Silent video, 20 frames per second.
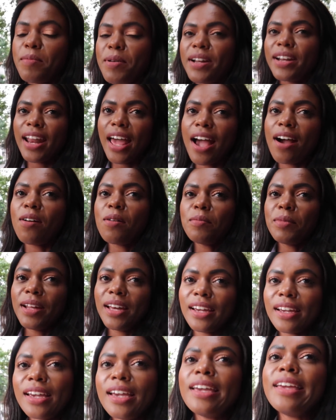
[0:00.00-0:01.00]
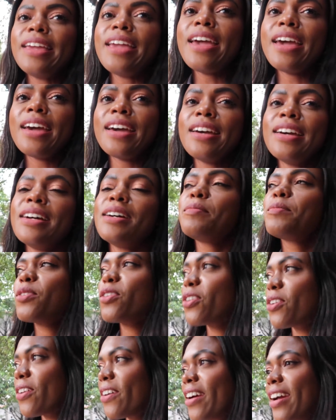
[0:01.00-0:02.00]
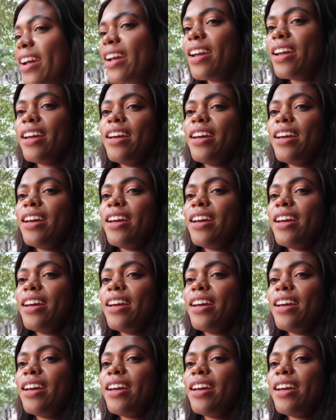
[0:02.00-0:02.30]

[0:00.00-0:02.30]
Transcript: but now I'm like yeah I'm sure